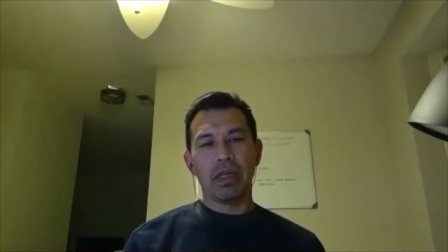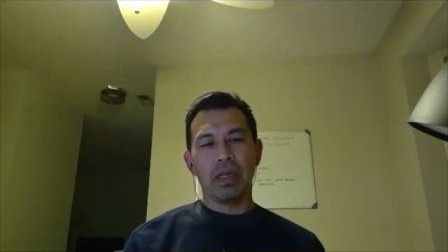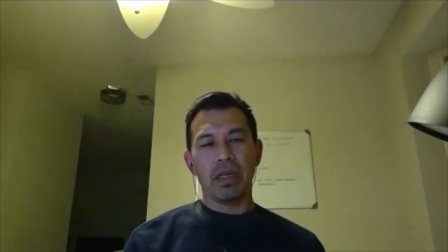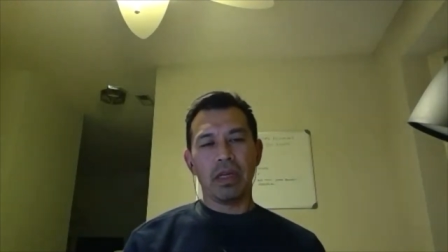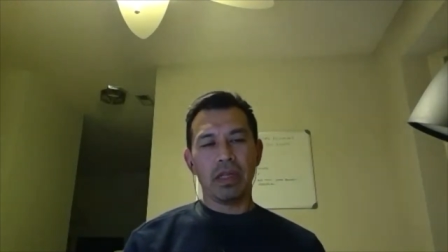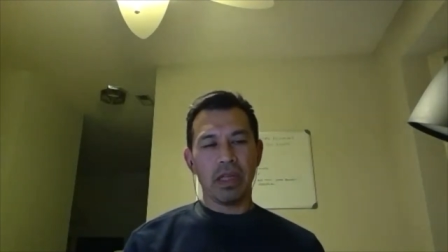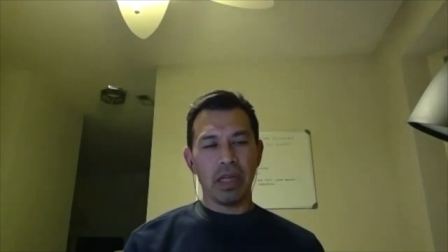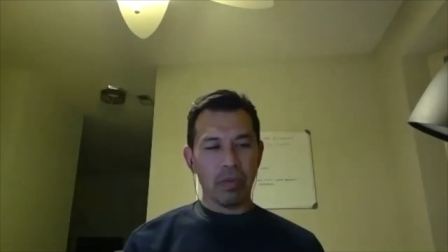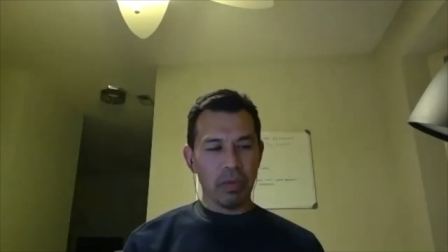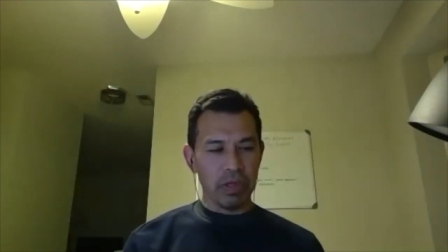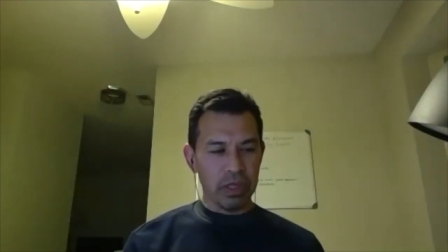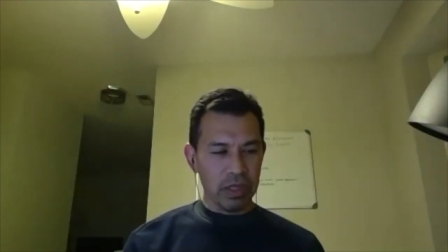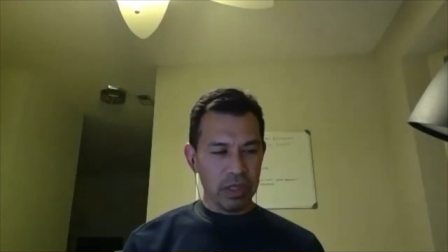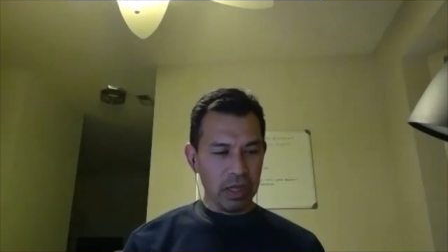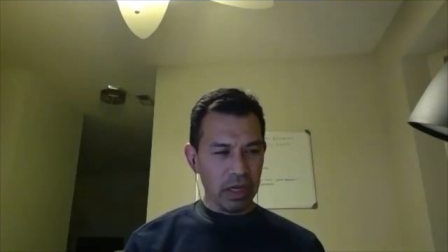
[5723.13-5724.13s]
And they would
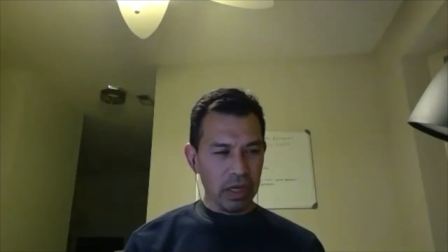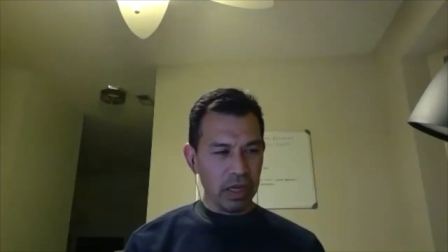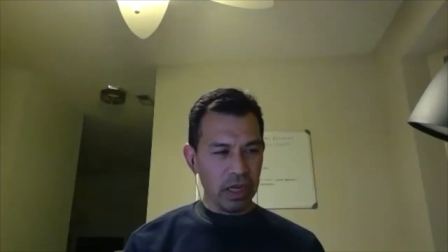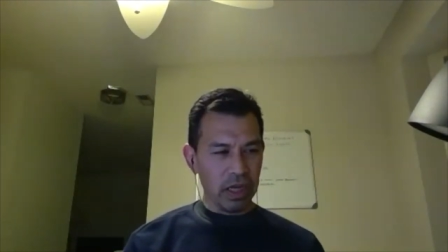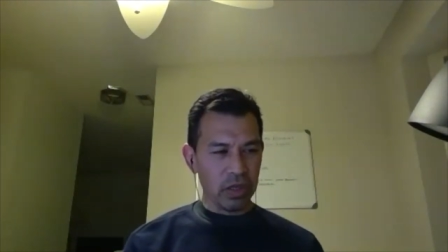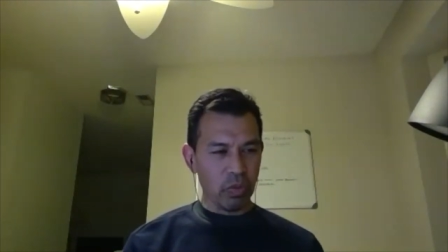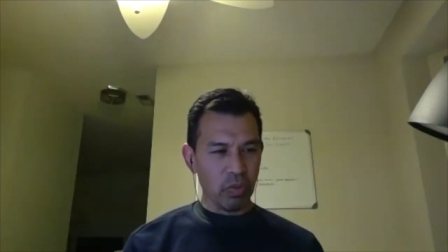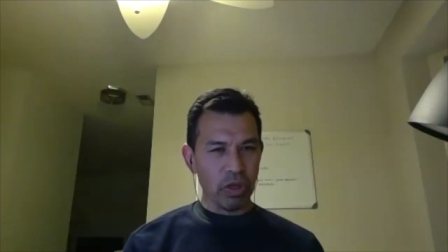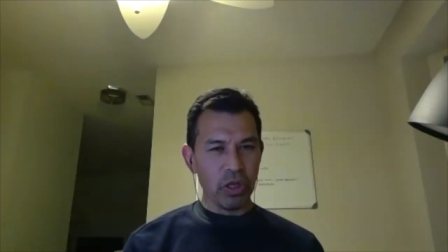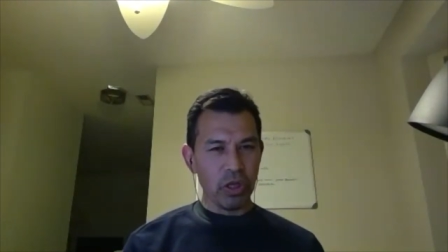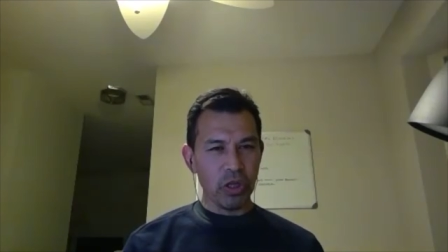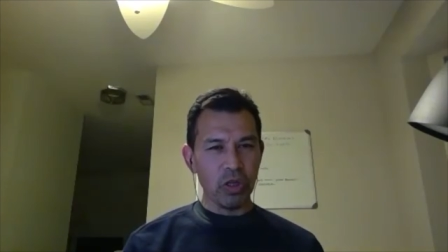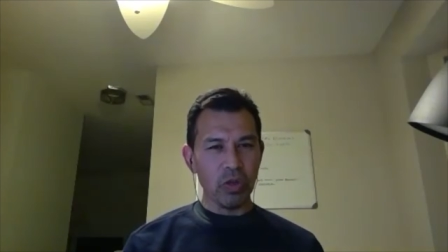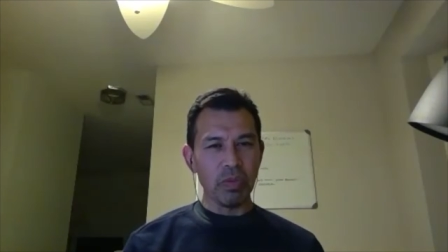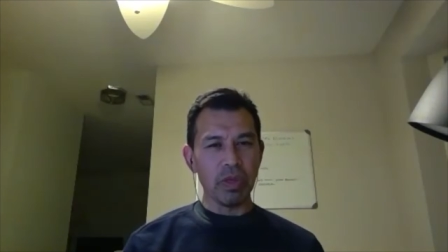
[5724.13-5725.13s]
say, yes, we're
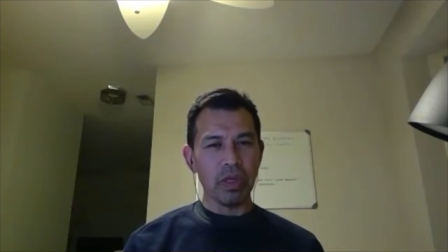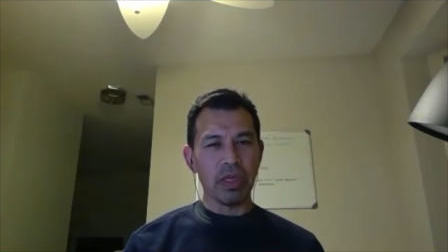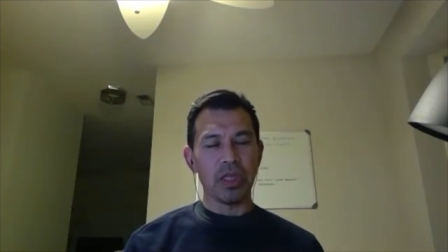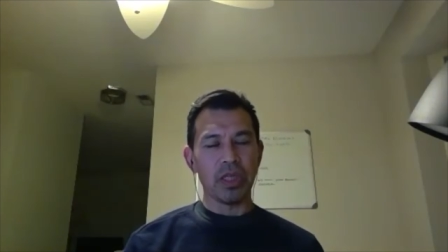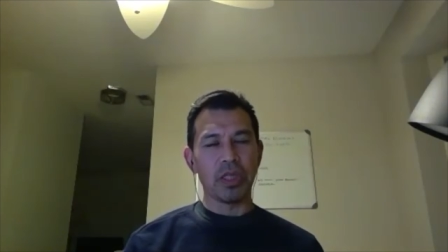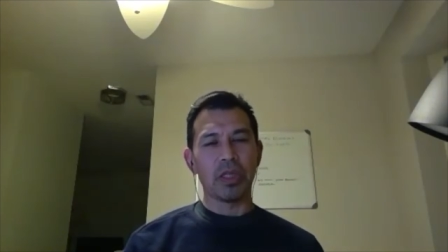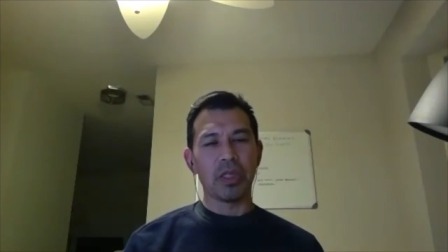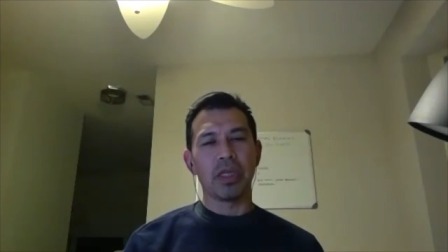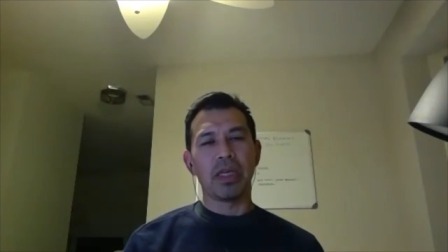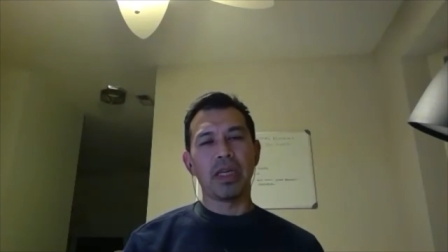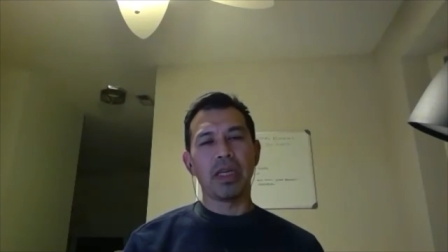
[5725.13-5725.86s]
humanists,